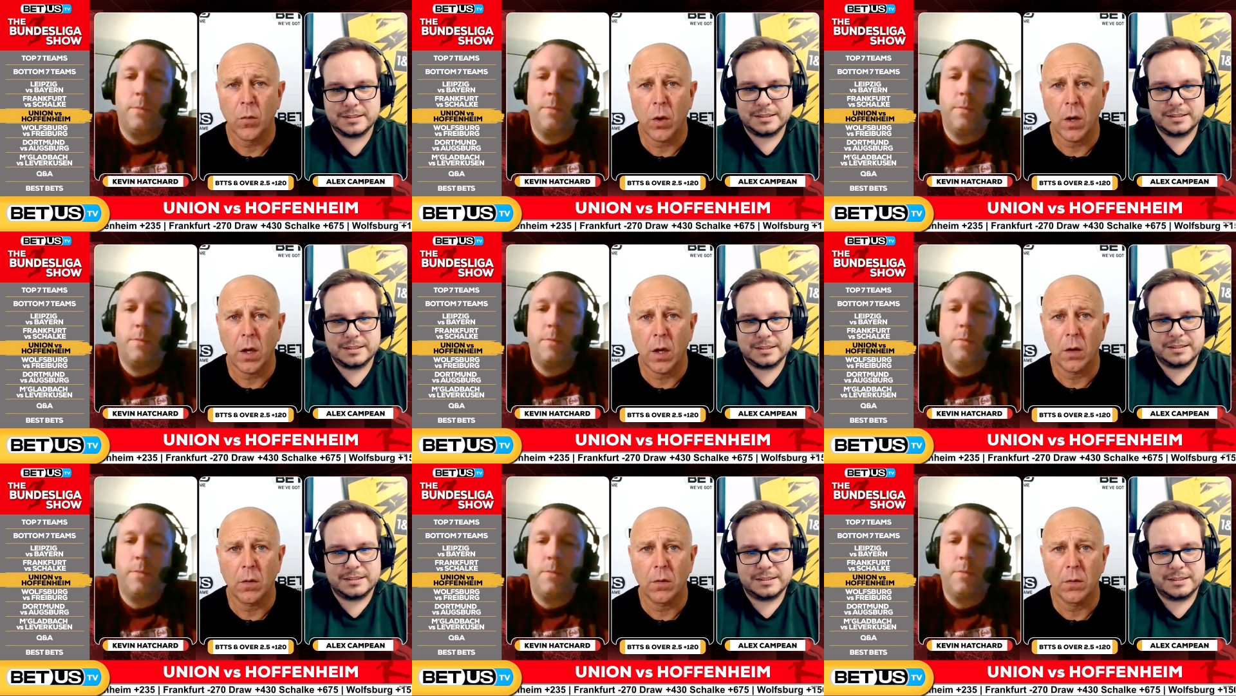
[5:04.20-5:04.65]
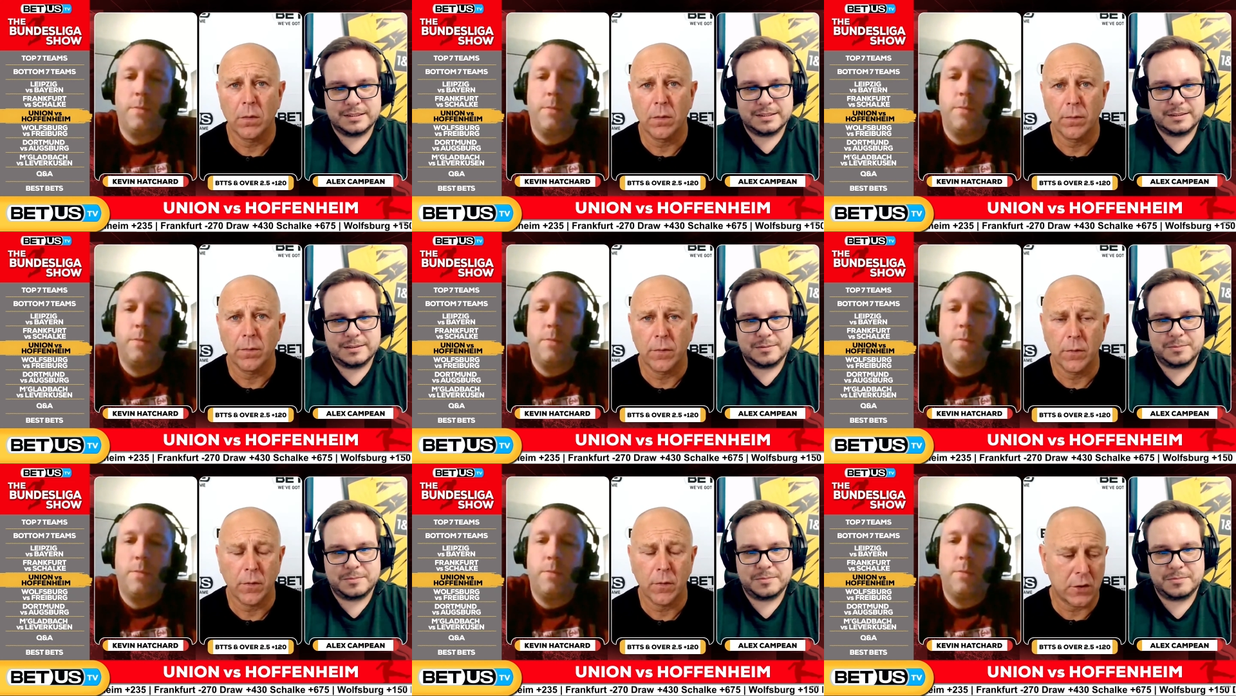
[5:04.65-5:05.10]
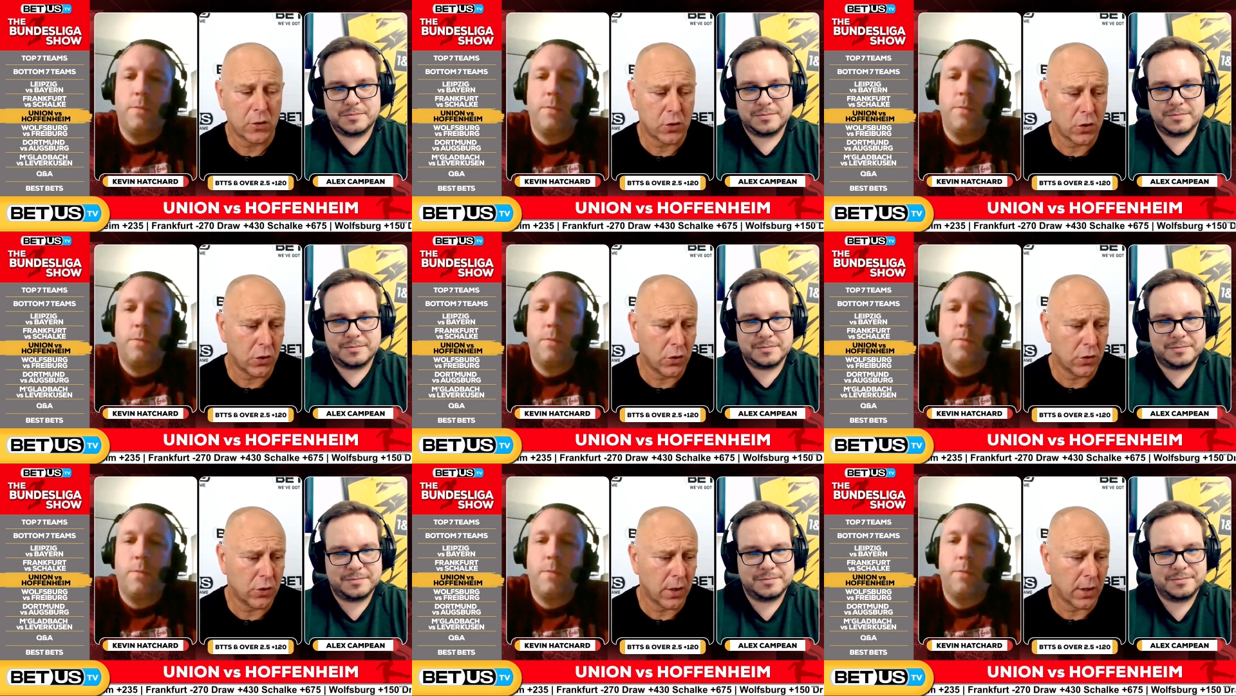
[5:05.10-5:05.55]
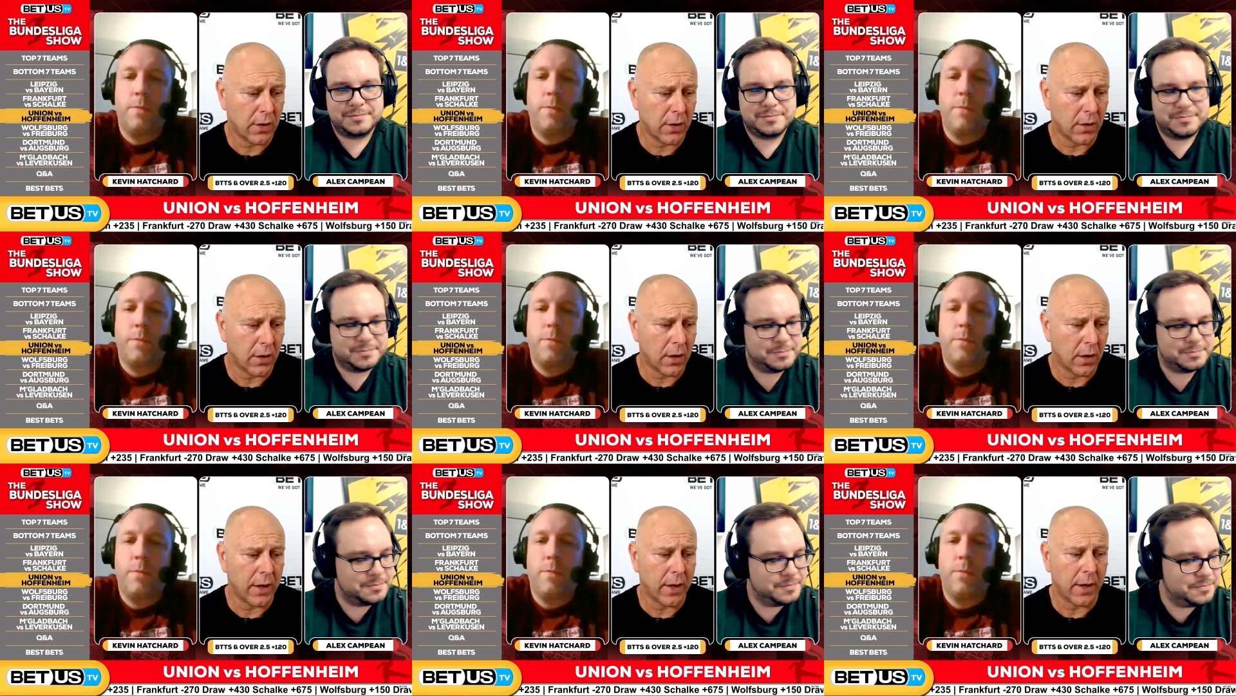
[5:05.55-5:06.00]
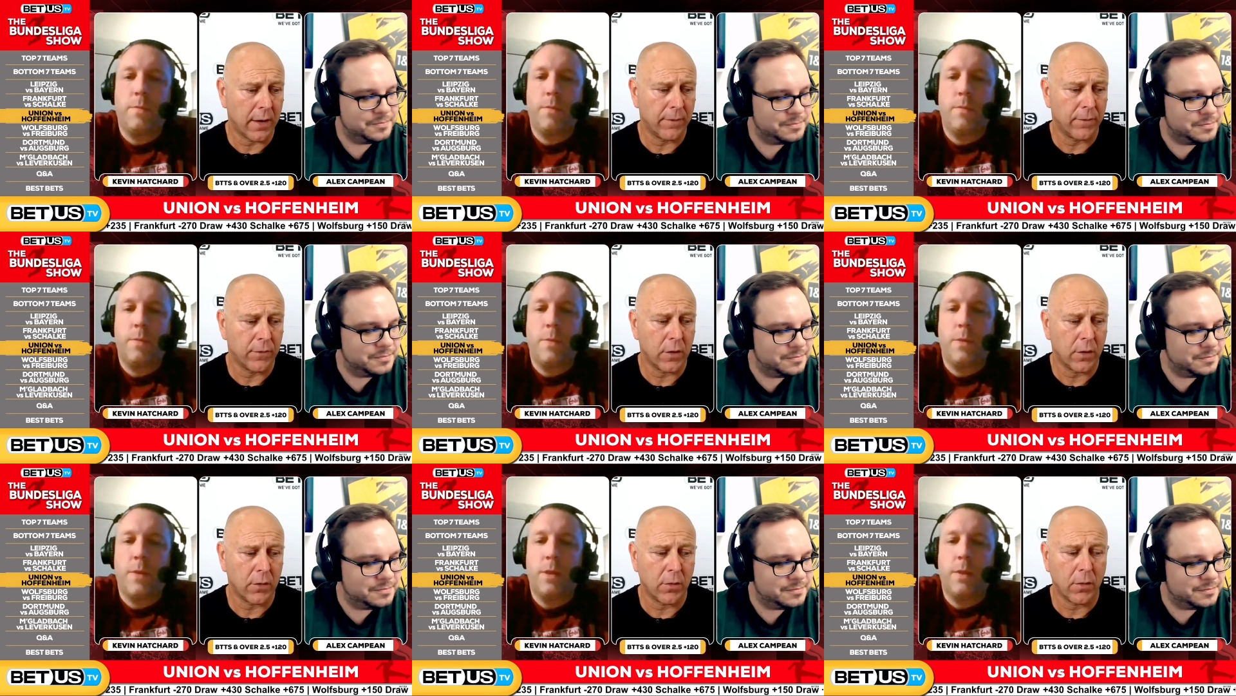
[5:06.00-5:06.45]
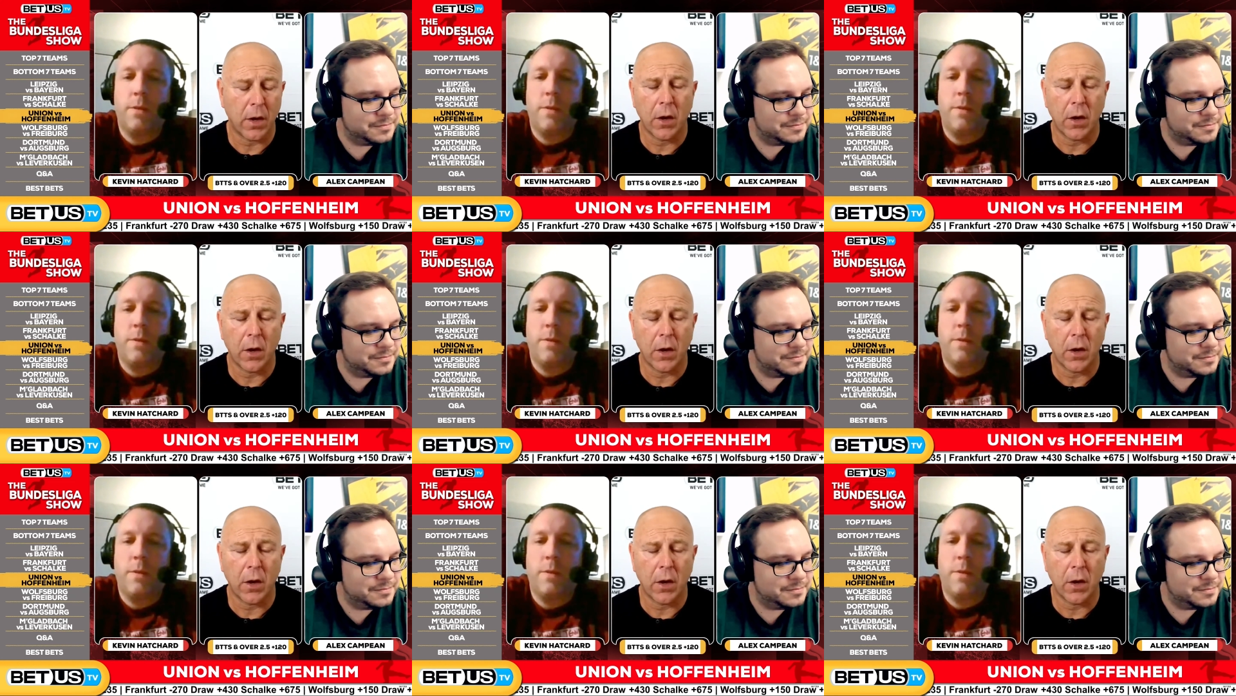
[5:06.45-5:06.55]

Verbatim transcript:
Speaker 1: Wow. That's good then. I like that.